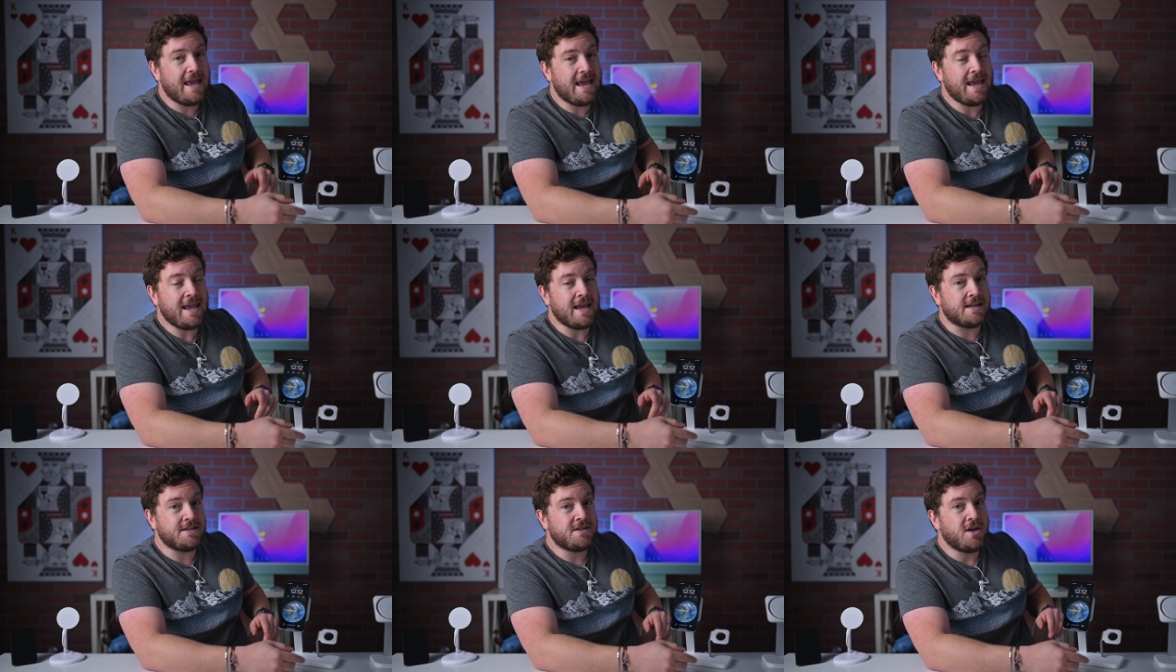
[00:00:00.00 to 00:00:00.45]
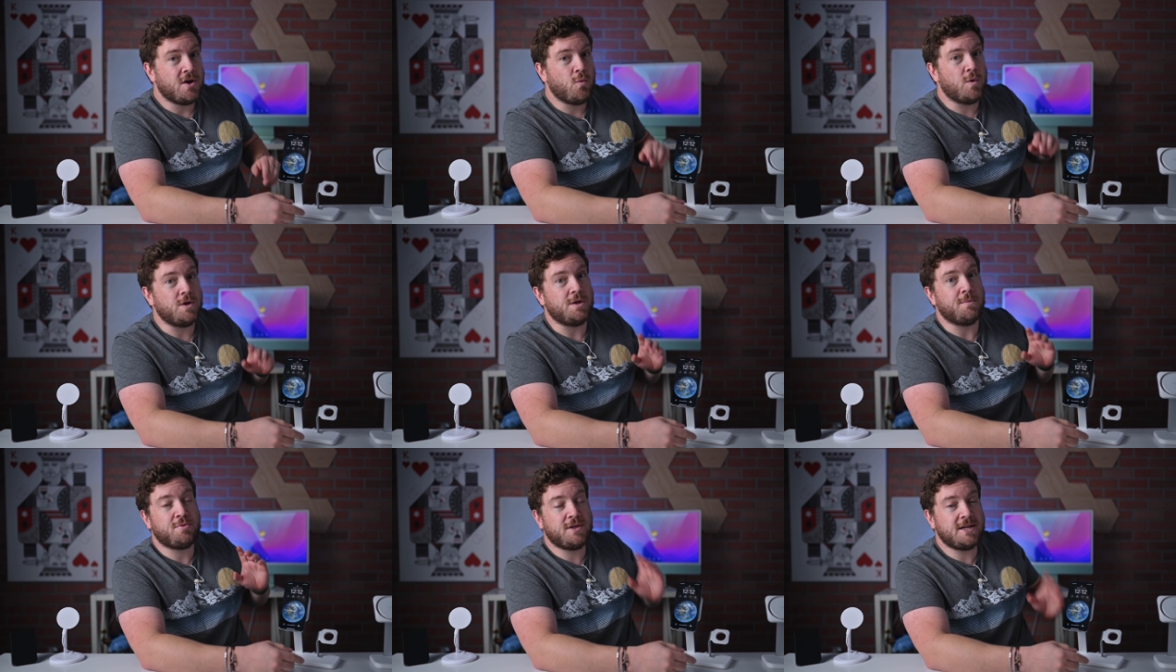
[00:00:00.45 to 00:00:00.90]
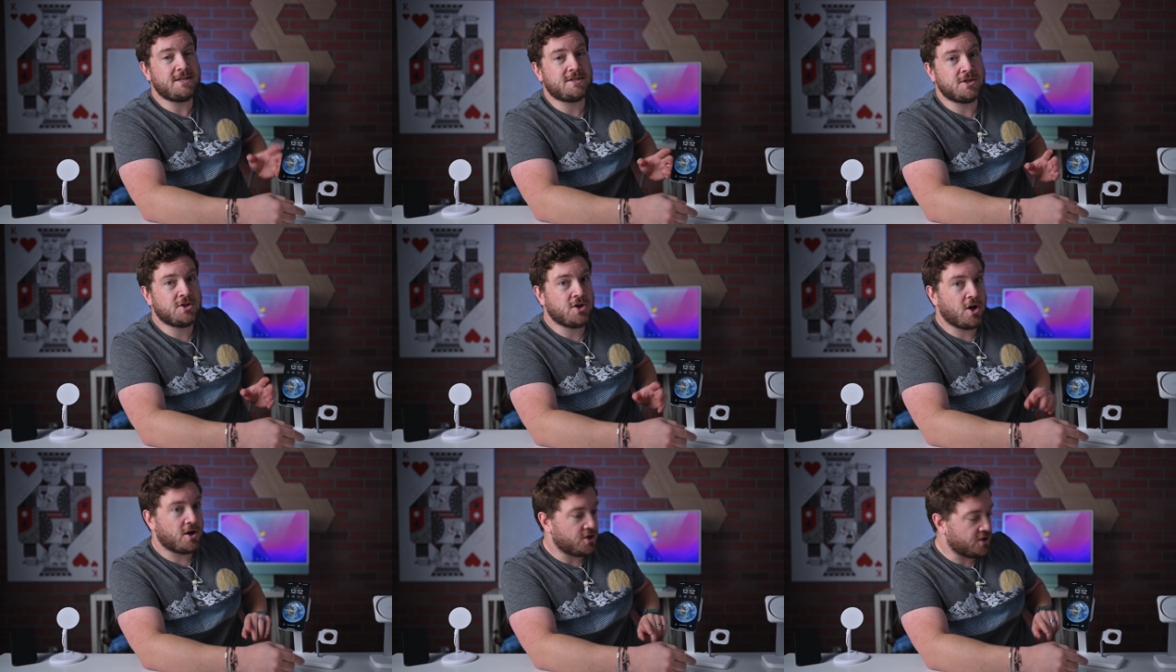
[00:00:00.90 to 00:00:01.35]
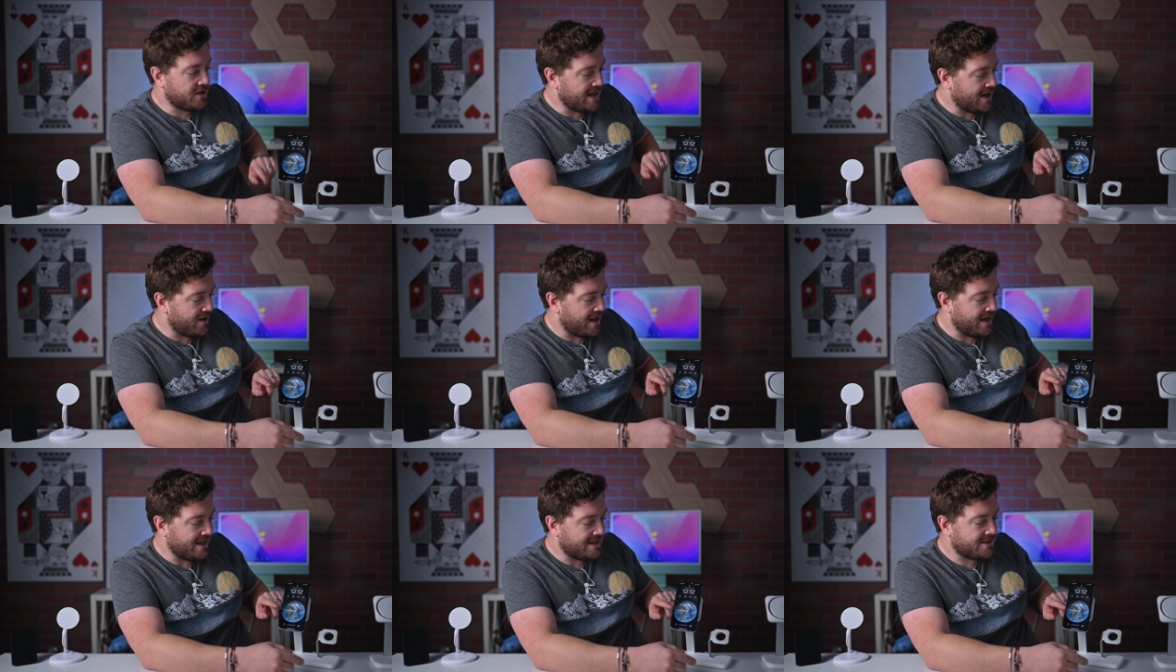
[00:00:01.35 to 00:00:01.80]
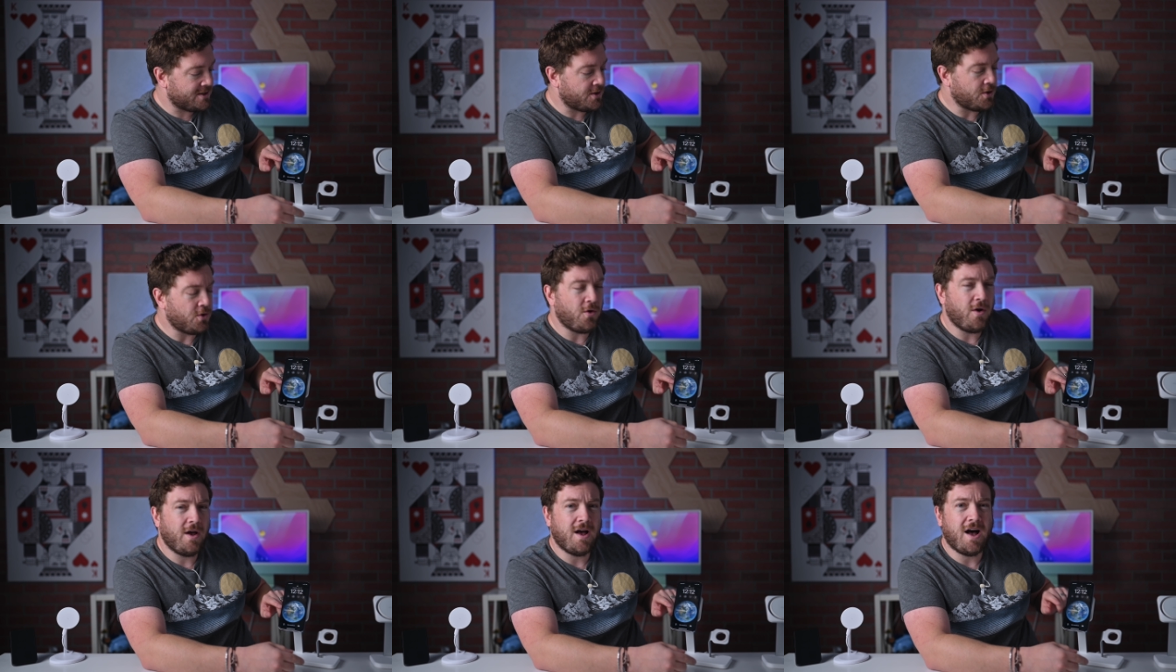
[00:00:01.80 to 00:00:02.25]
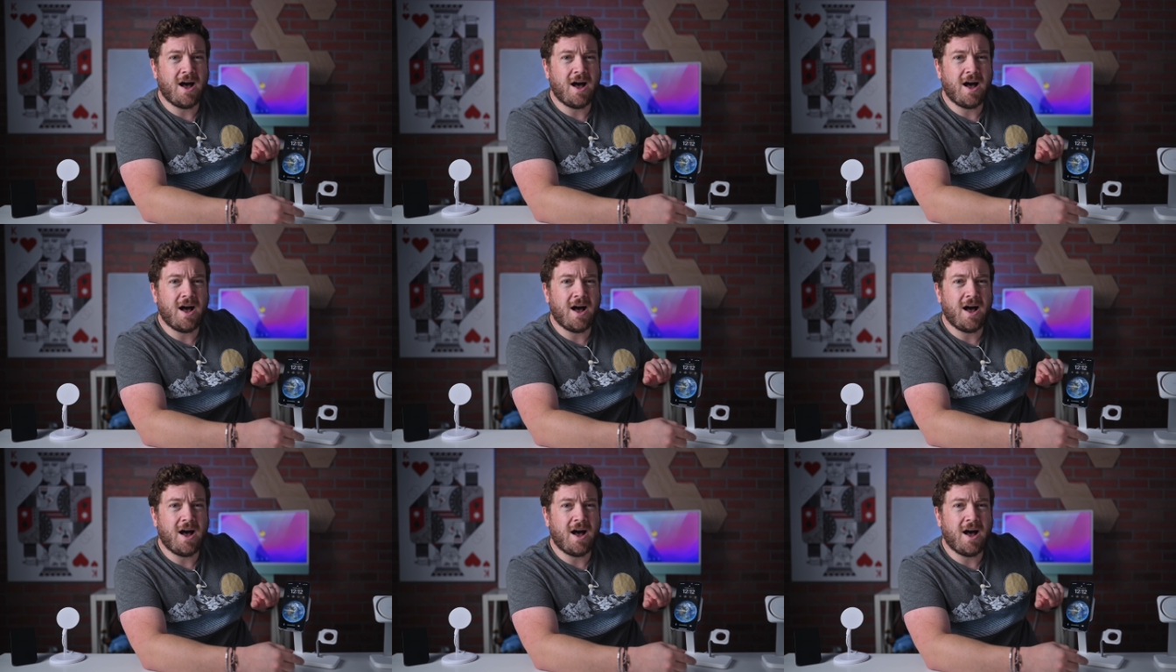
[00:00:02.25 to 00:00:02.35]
And when you place the charger down, a subtle